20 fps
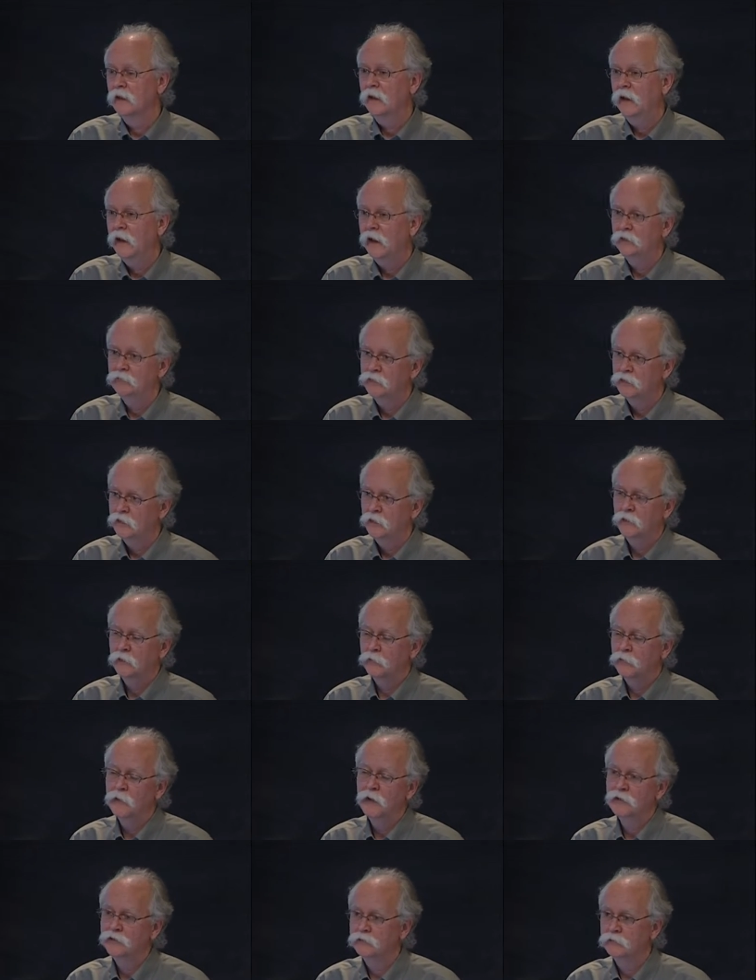And if we, got, we
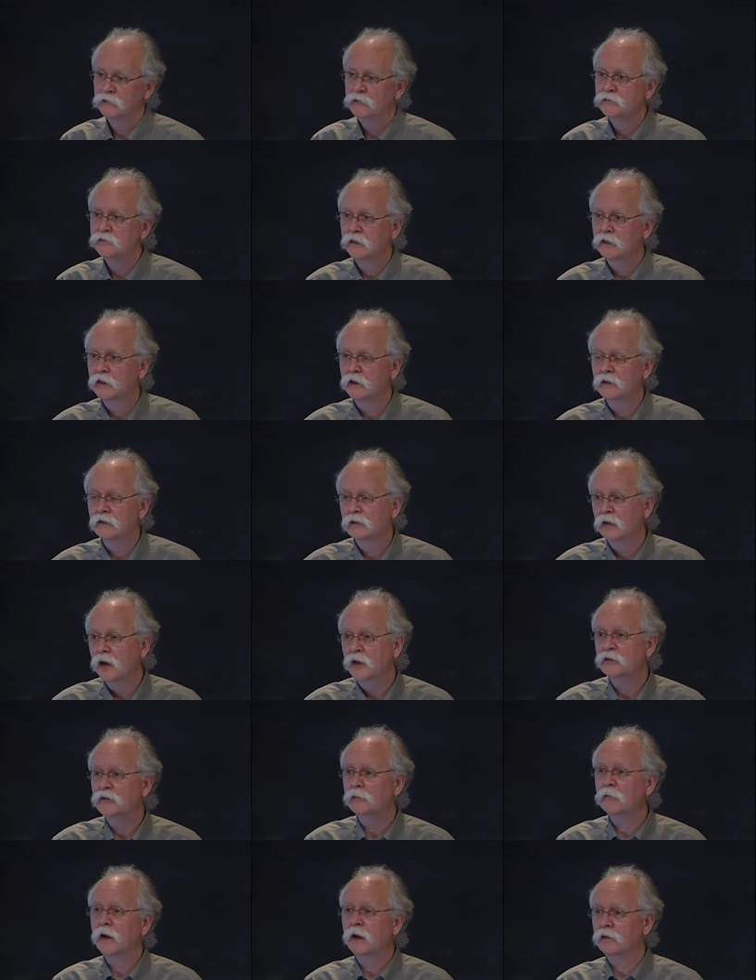went to using a
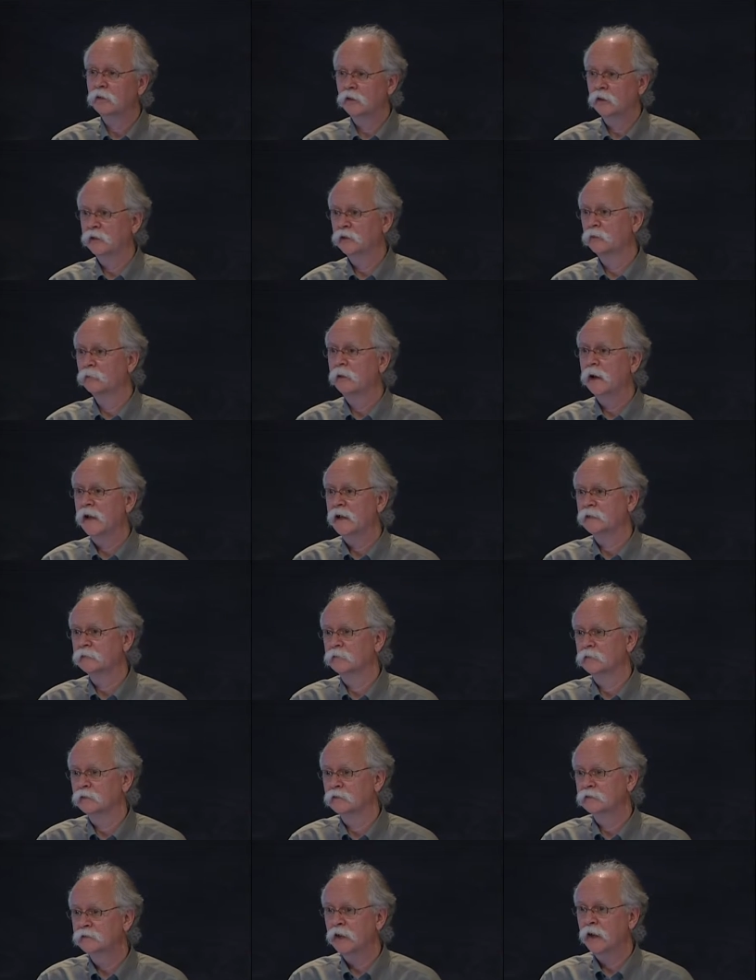100 microliter
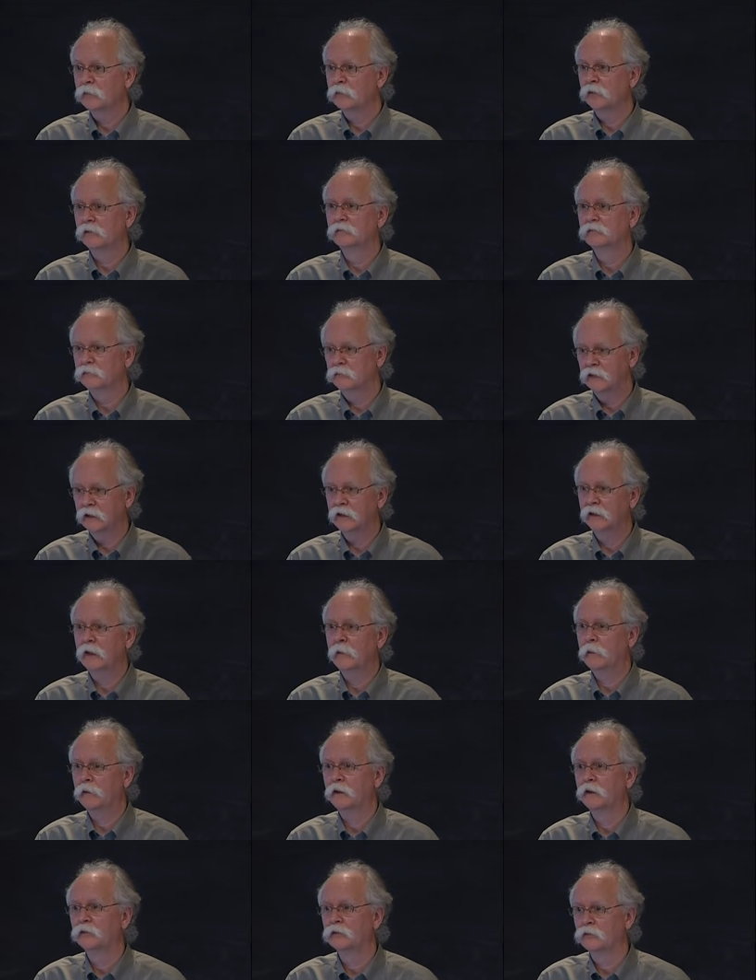plasma sample, we could get
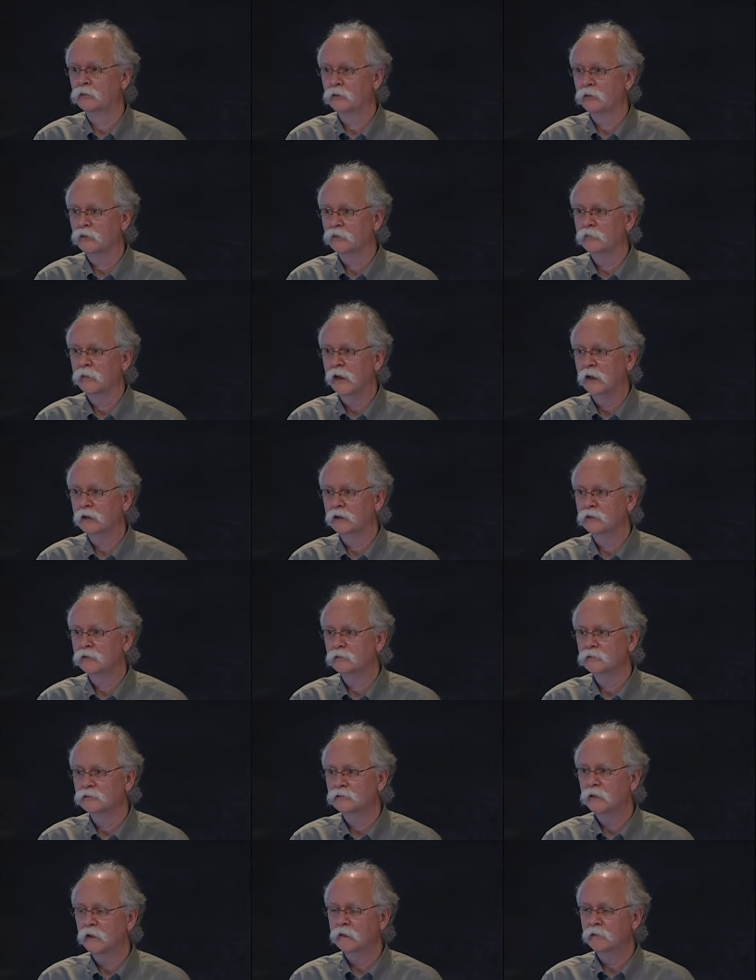the other order of
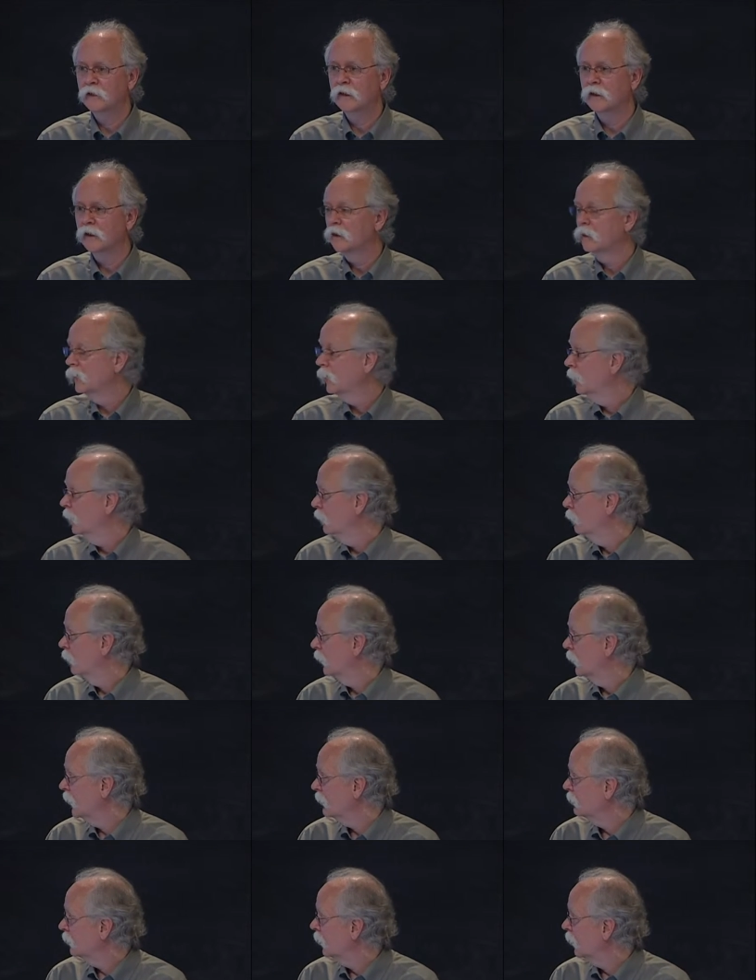magnitude. So I think we're
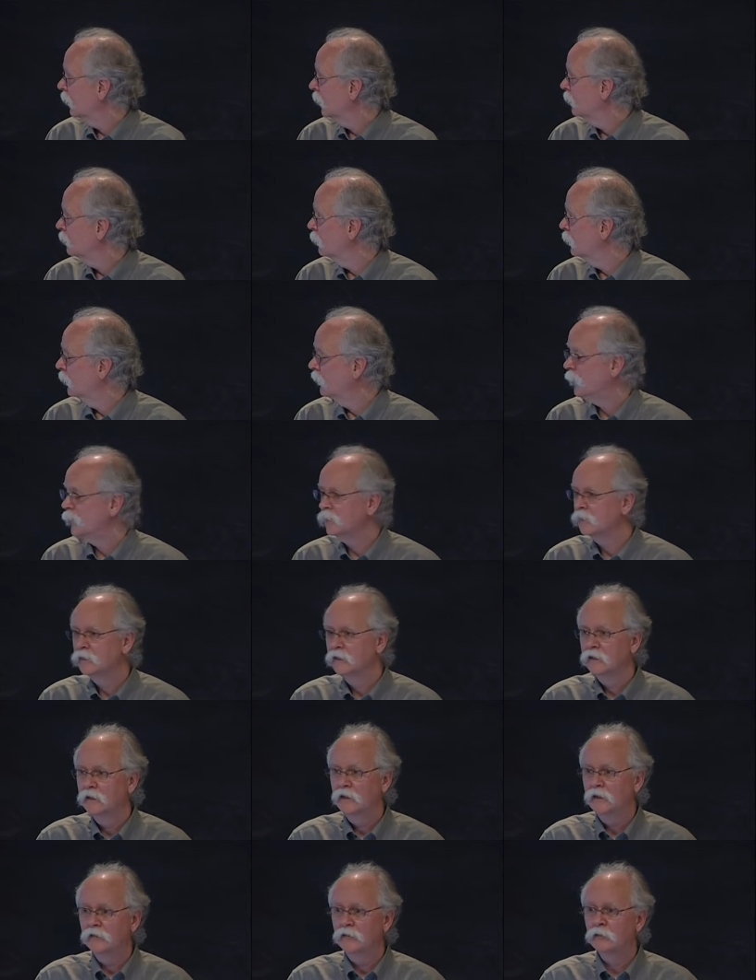definitely within
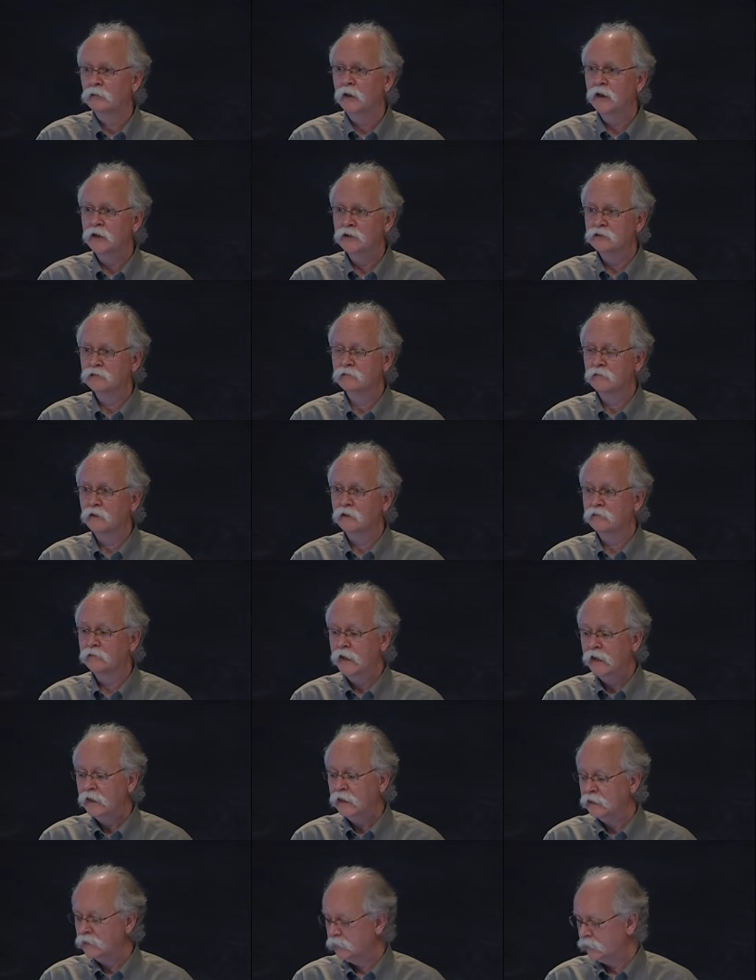the range of, of
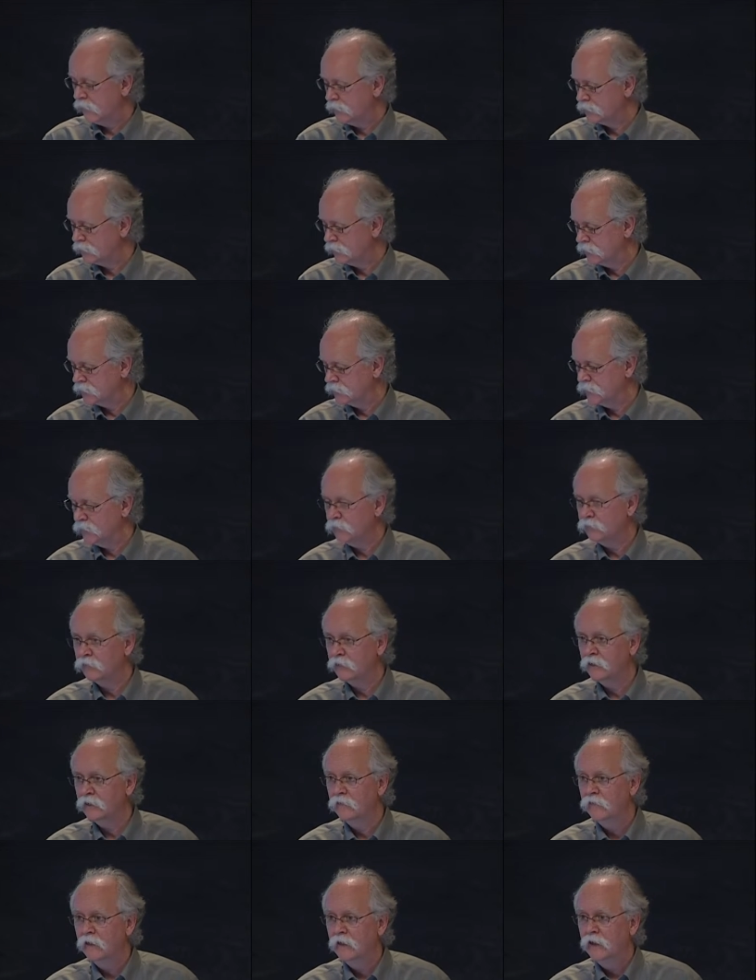getting to that
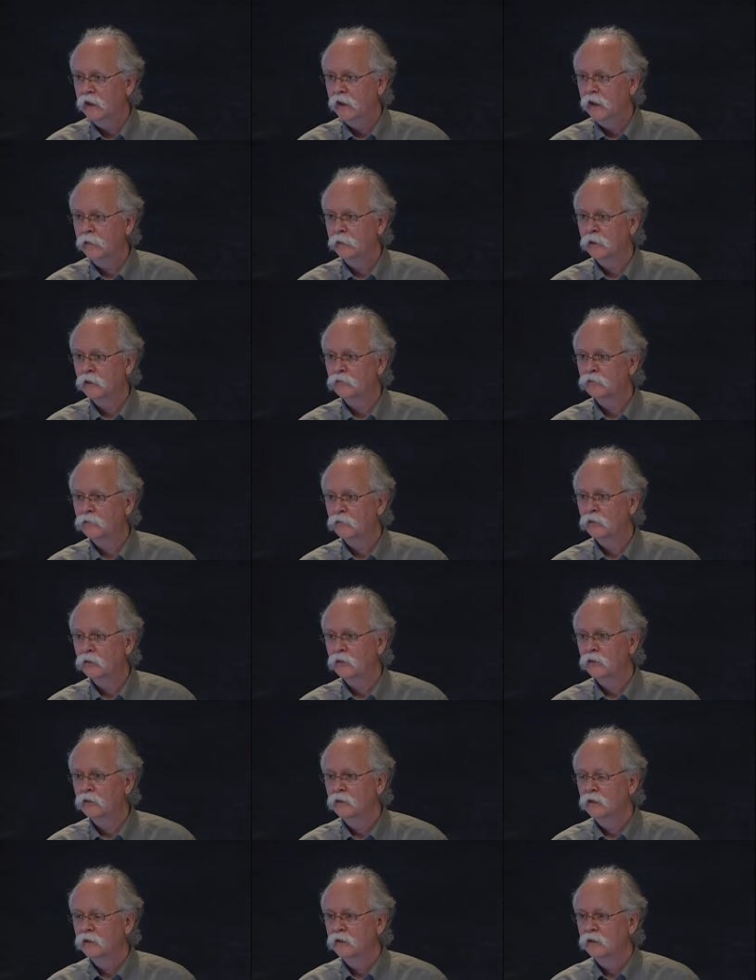sensitivity, and therefore,